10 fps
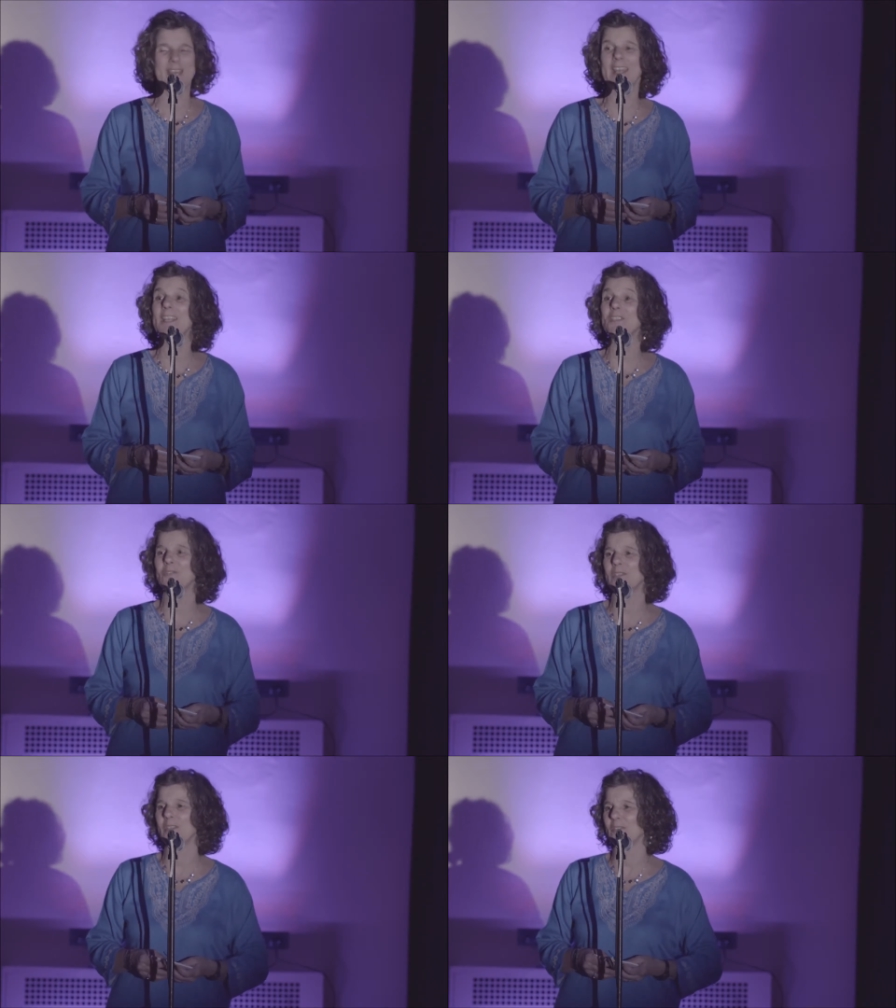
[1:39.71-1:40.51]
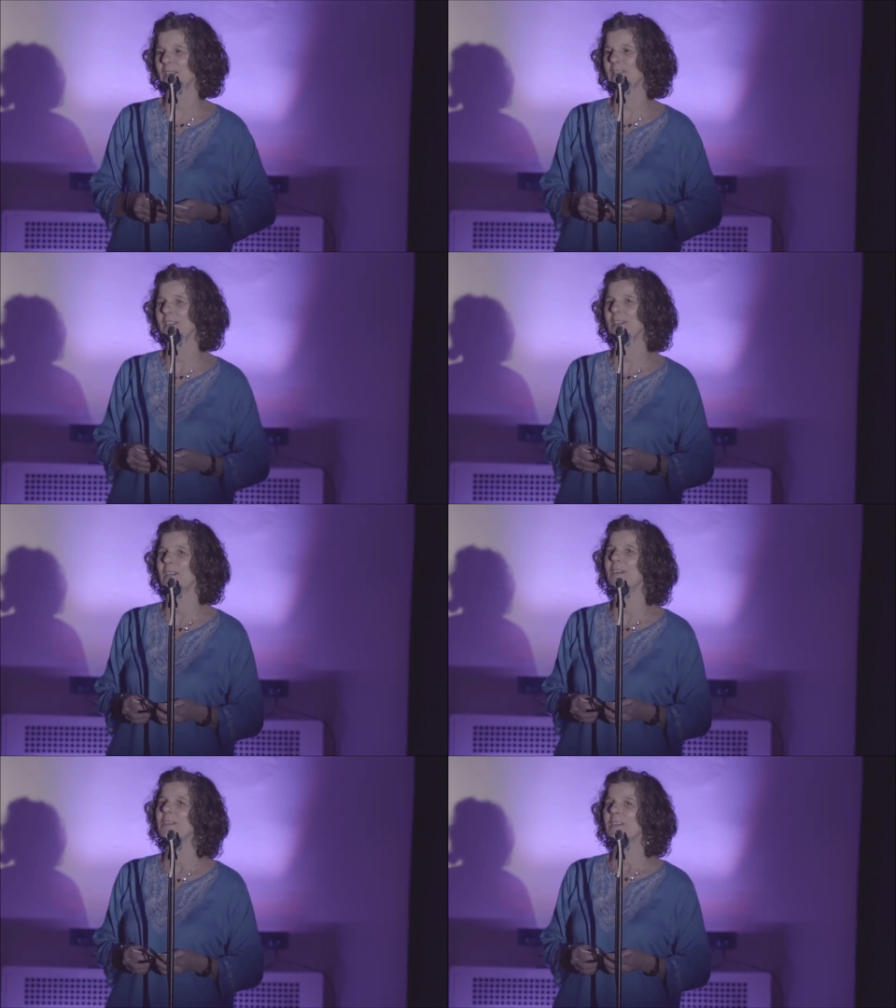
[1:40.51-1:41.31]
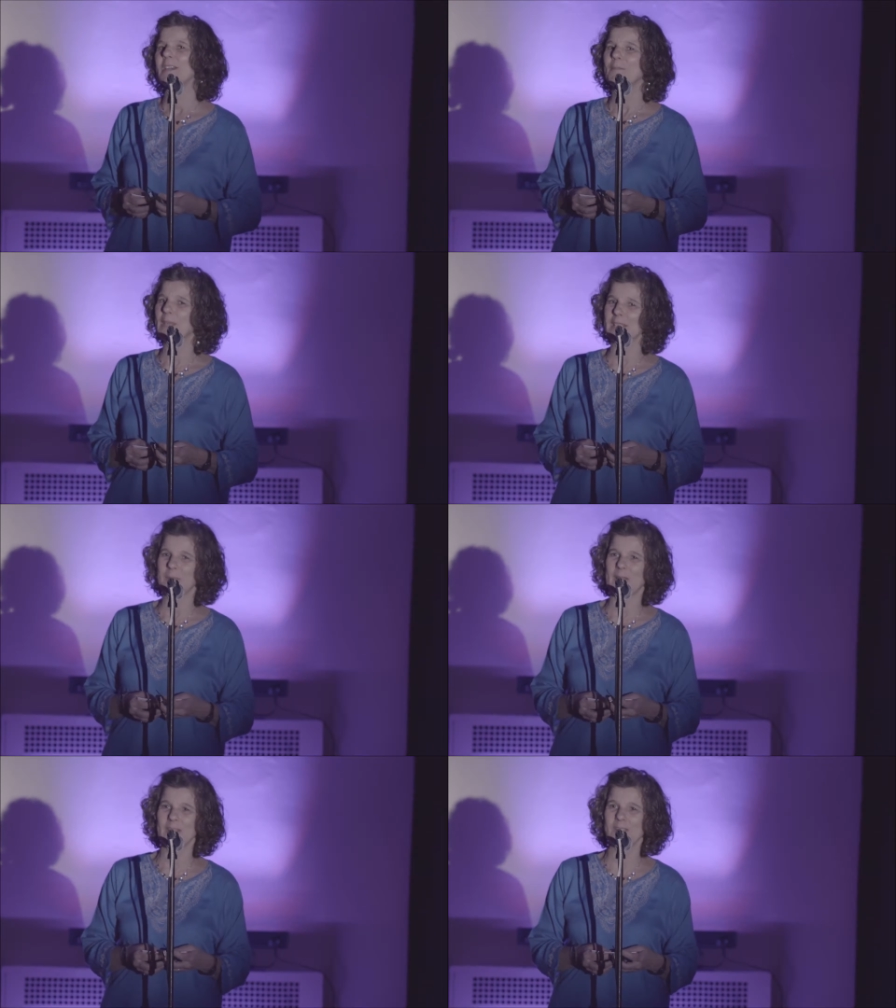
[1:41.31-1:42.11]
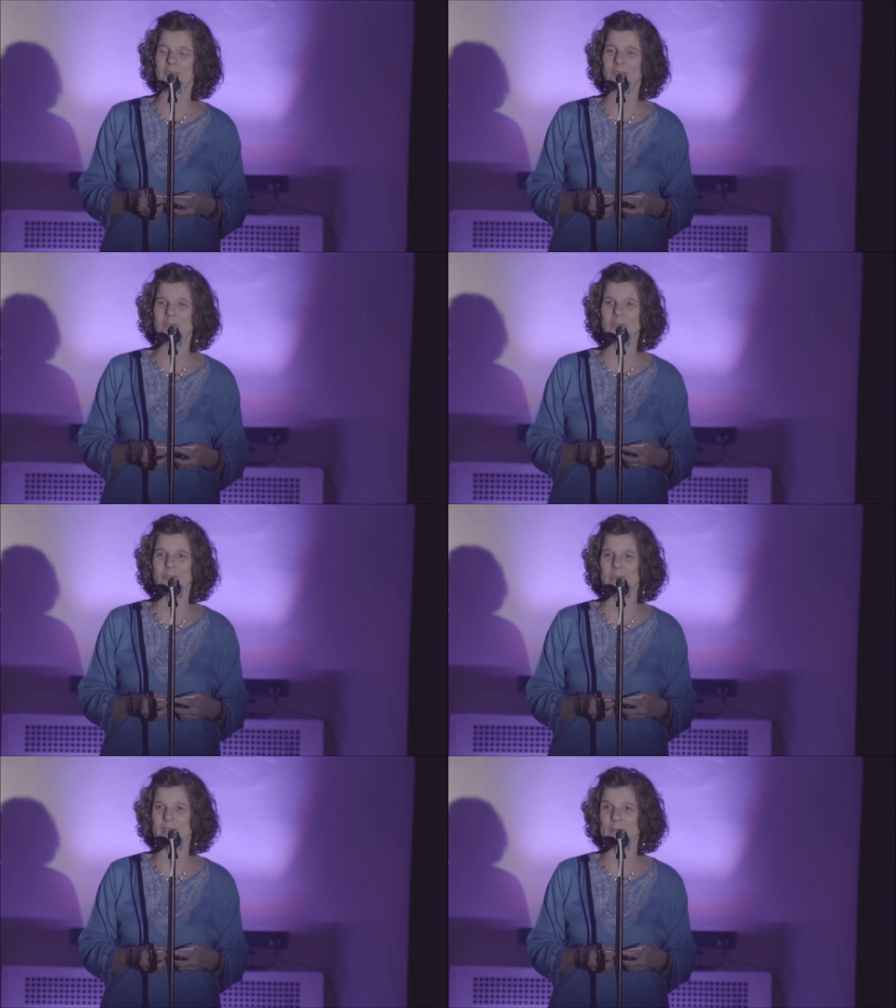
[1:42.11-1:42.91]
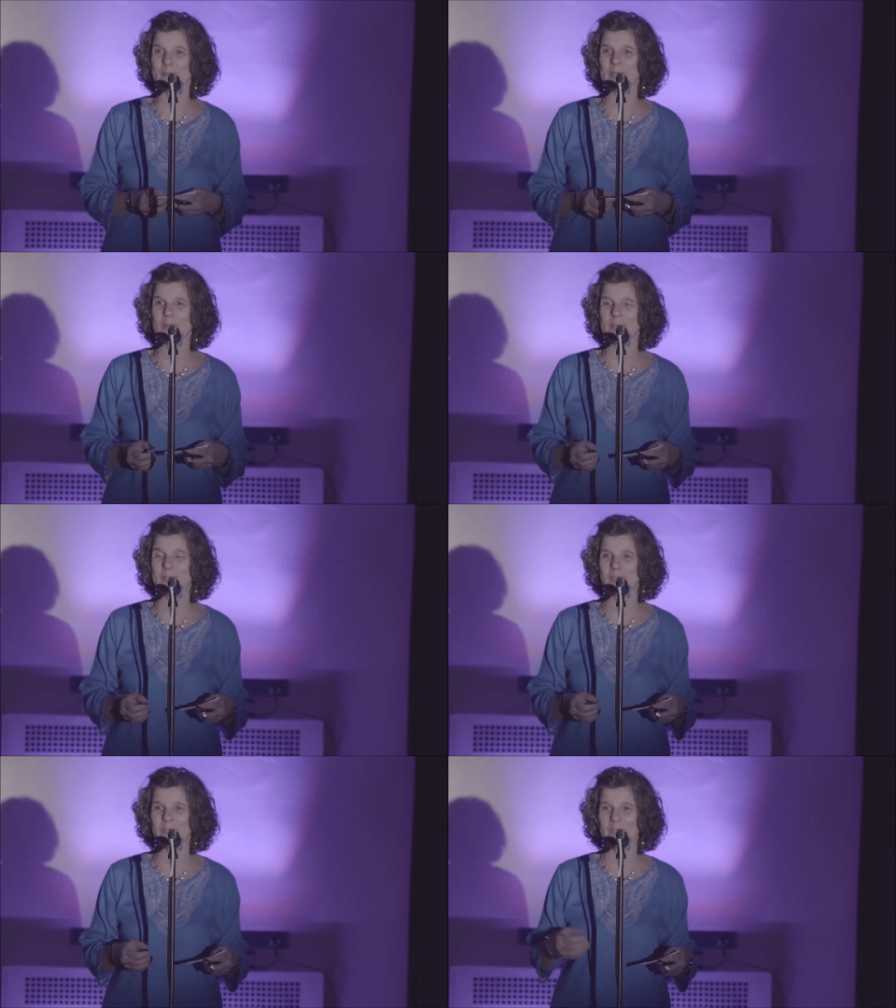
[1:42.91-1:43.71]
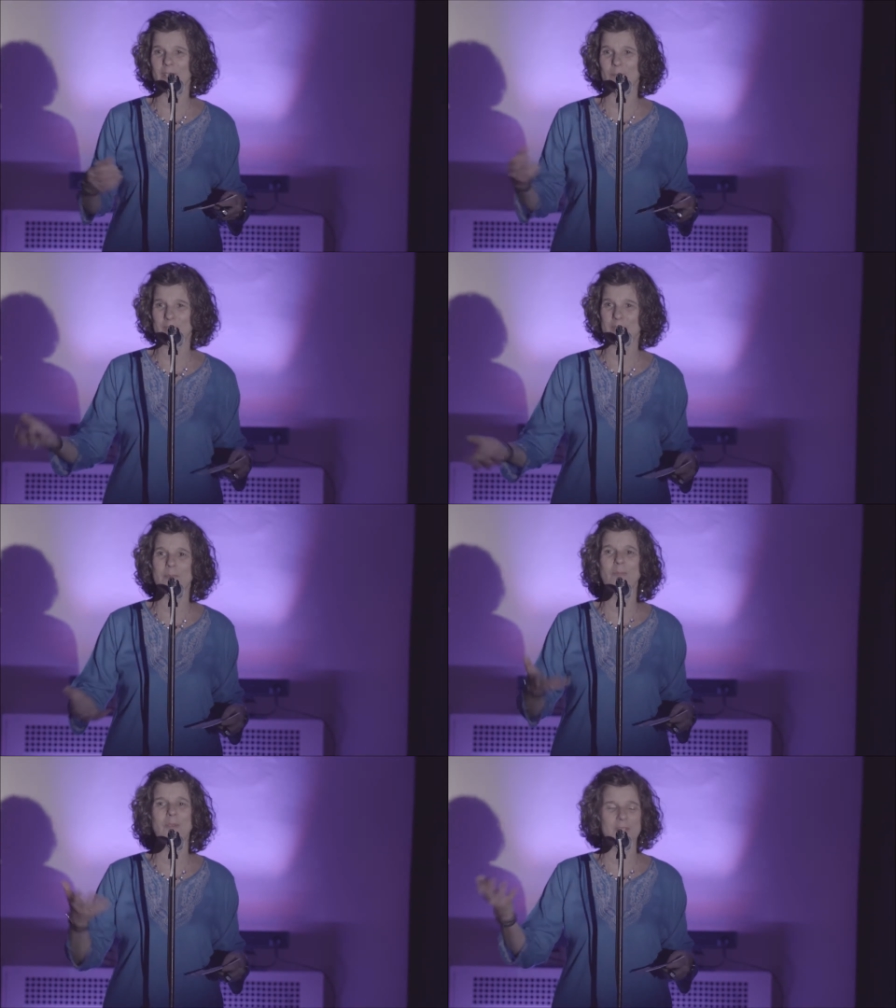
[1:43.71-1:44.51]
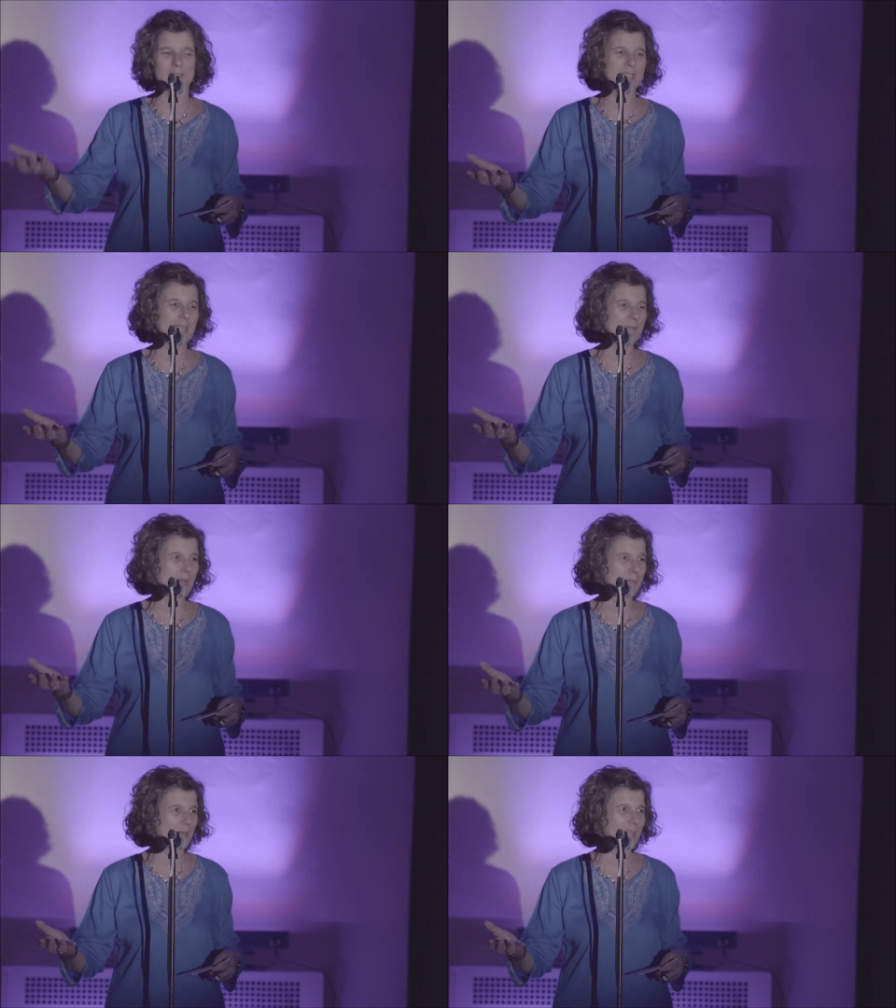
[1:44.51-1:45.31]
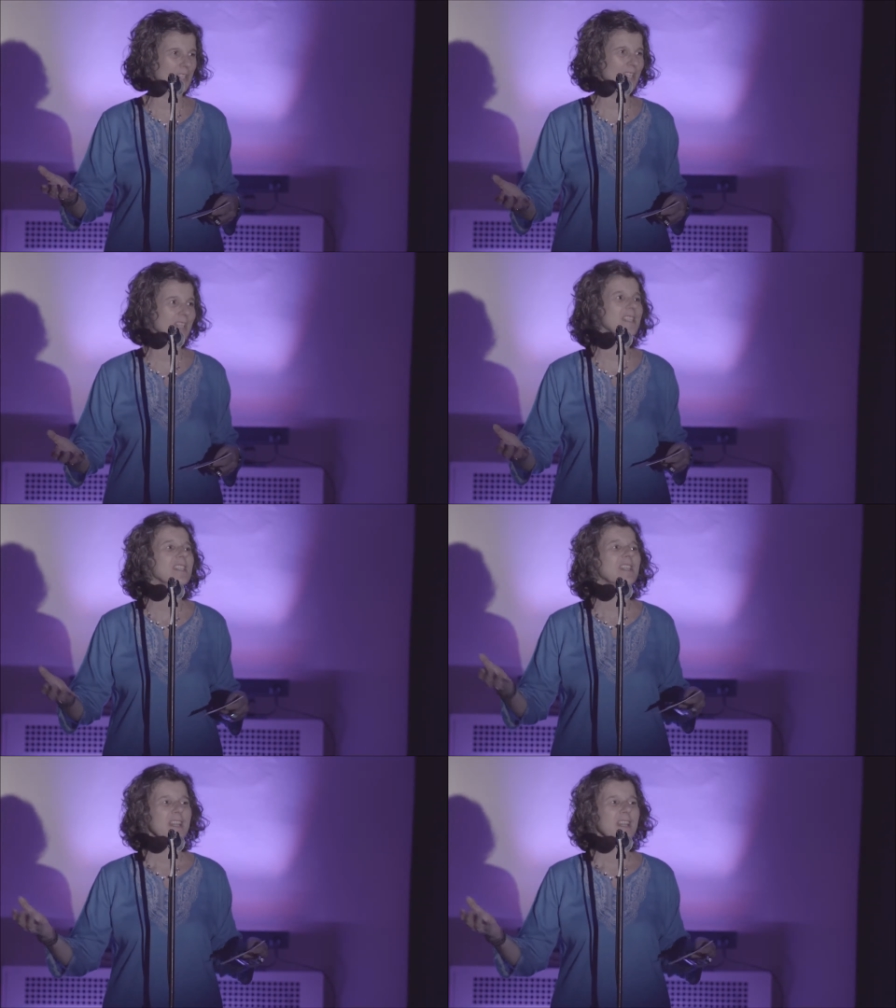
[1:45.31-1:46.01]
And I do know that there are many sponsors who help to support the TMI project.